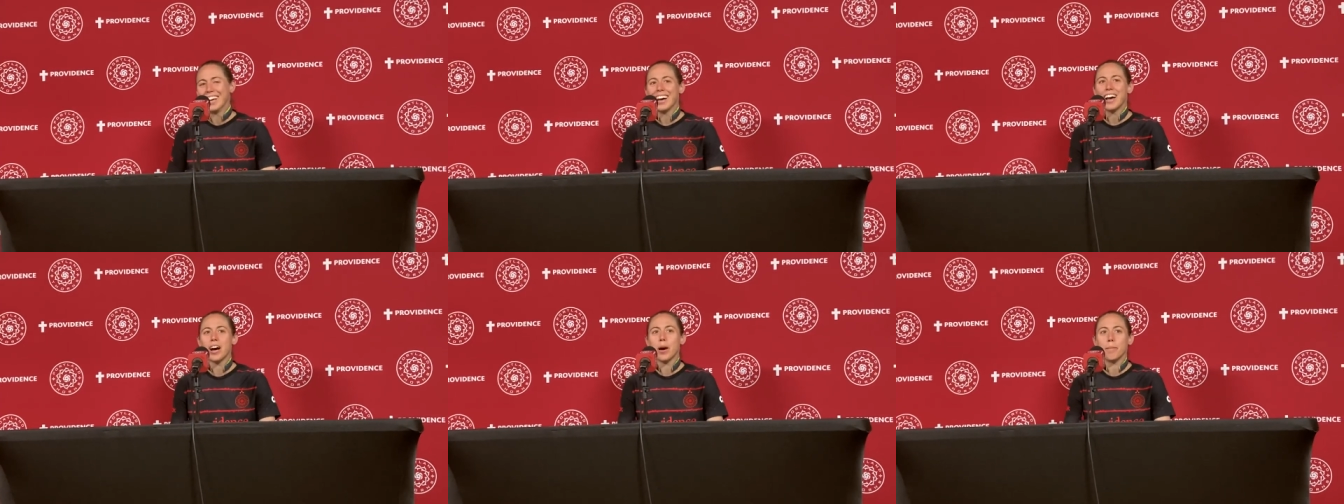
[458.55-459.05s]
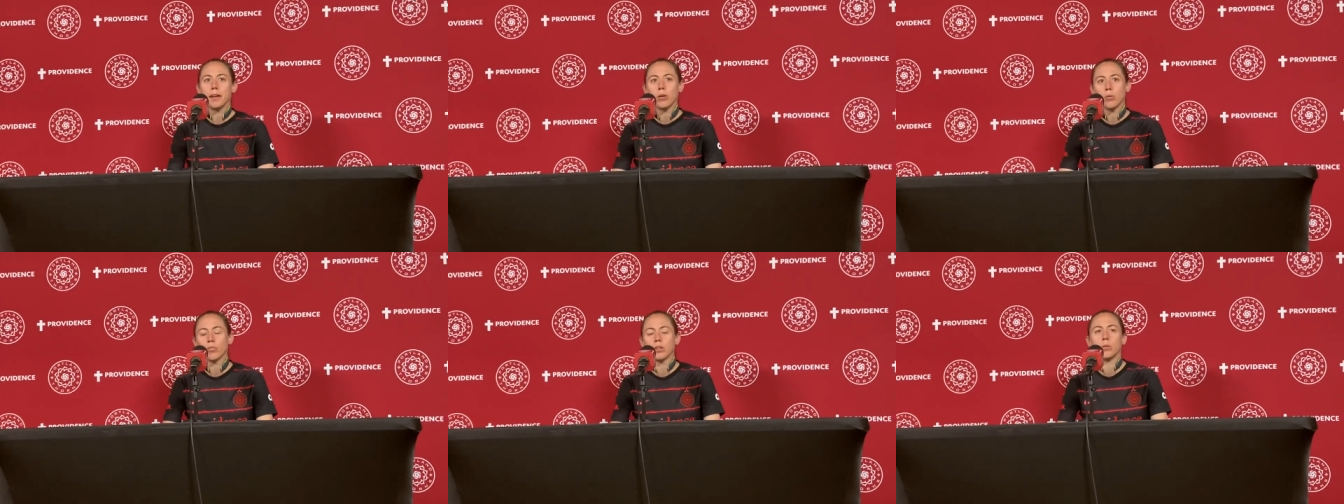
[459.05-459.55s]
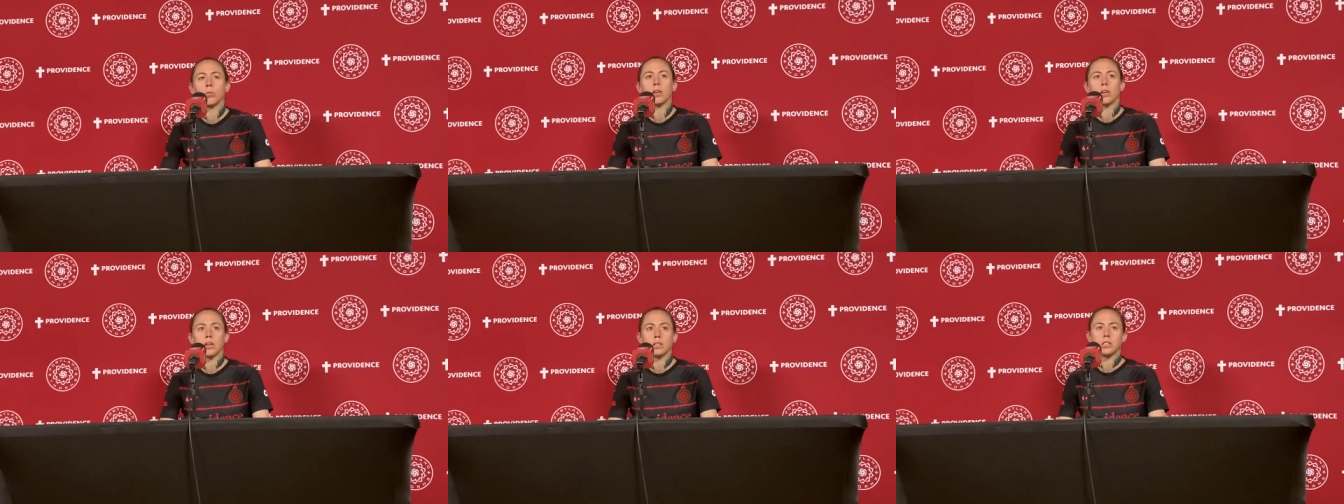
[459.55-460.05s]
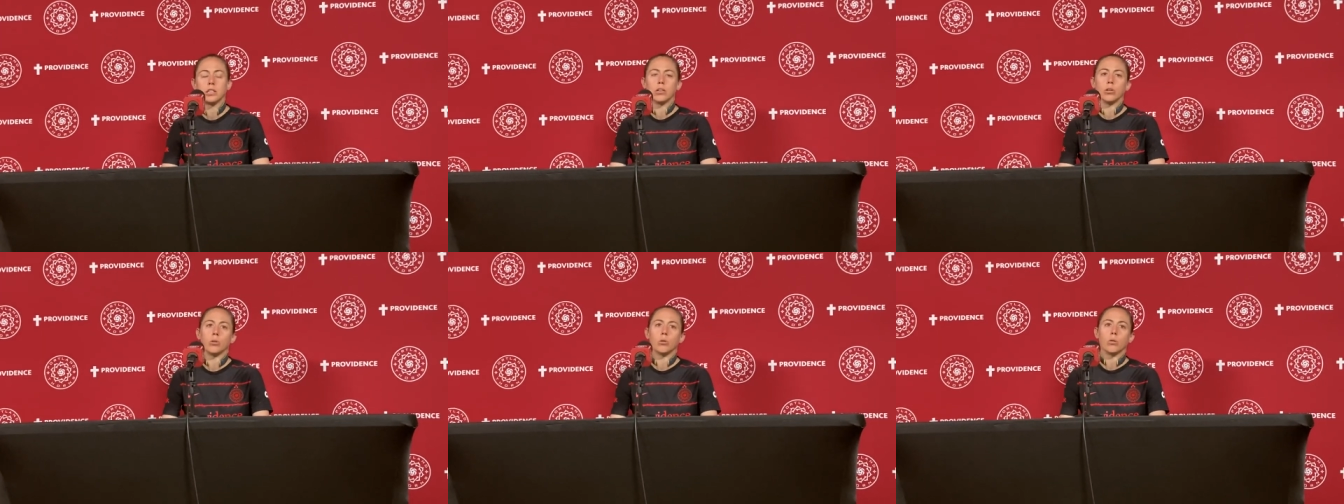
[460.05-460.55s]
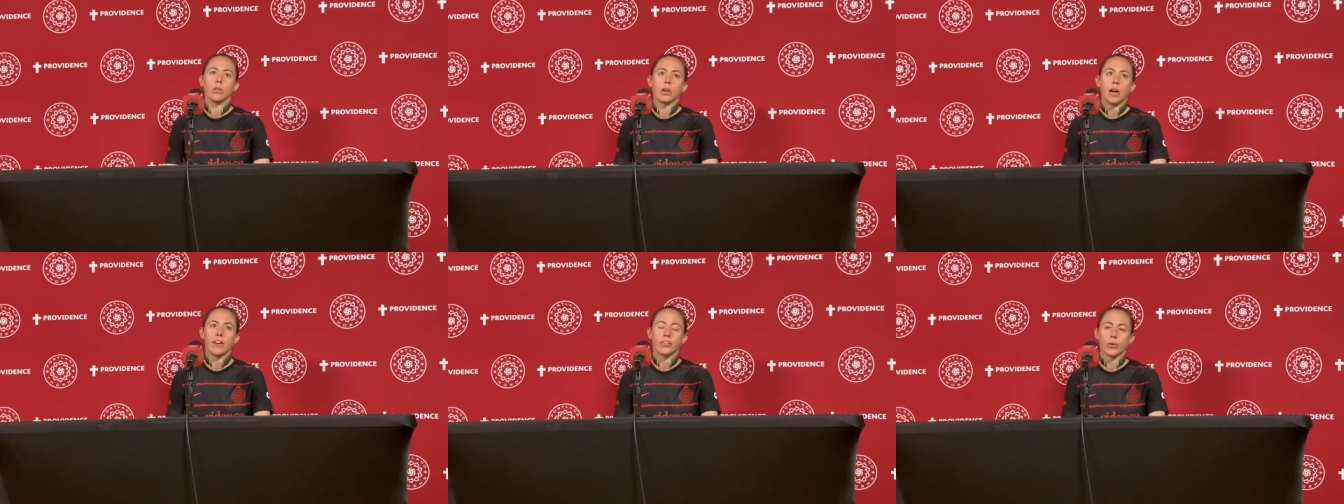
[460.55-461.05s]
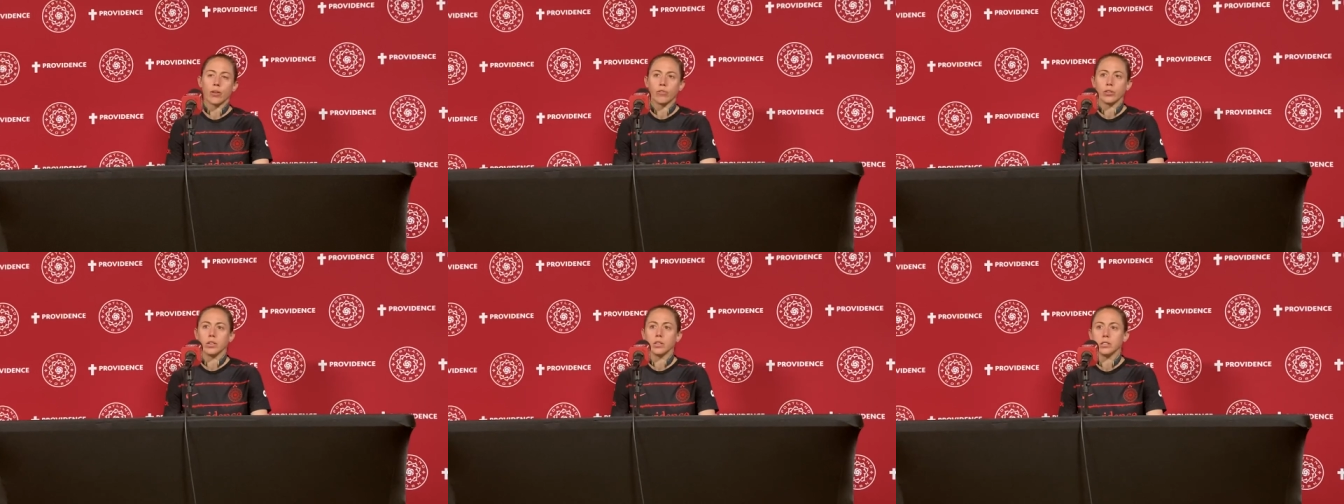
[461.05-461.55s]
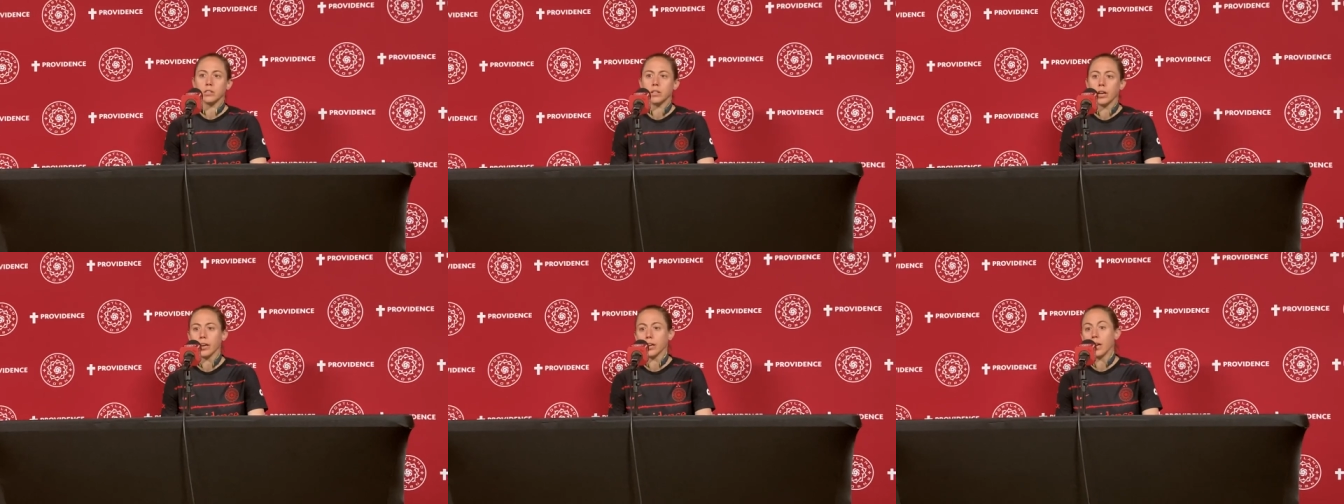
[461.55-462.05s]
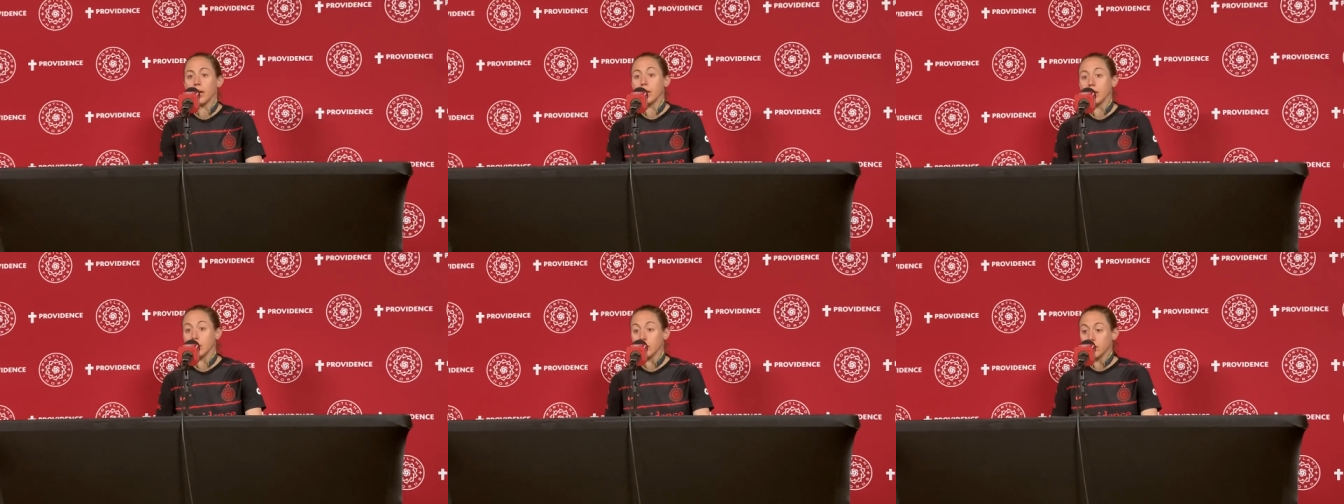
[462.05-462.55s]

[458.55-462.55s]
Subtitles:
And hopefully we can continue having referees that can